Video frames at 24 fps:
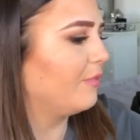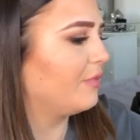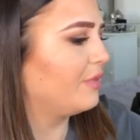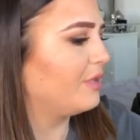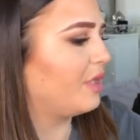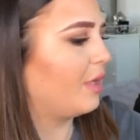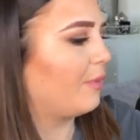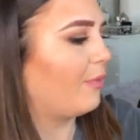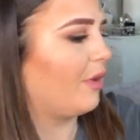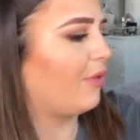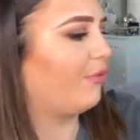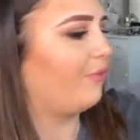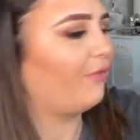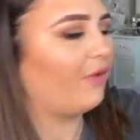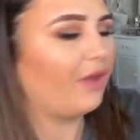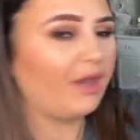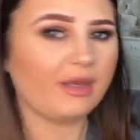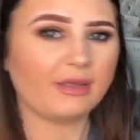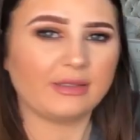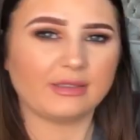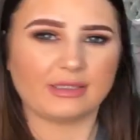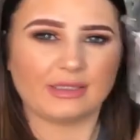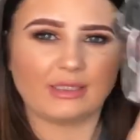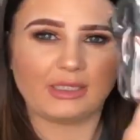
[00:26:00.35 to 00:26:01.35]
So my
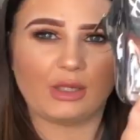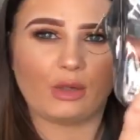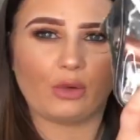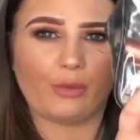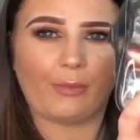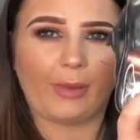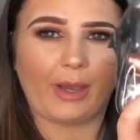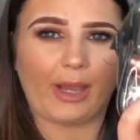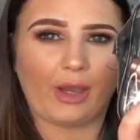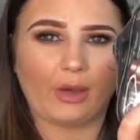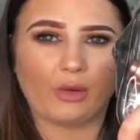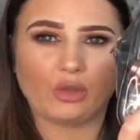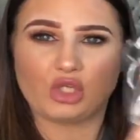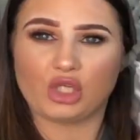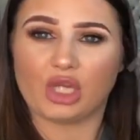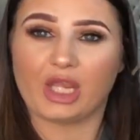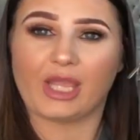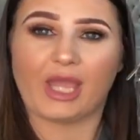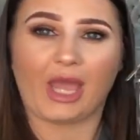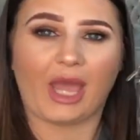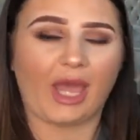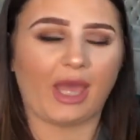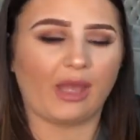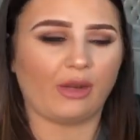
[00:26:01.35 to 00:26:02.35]
first little pouch
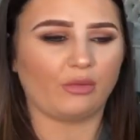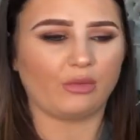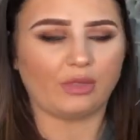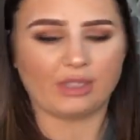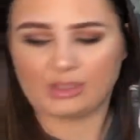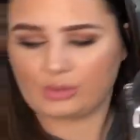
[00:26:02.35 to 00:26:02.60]
again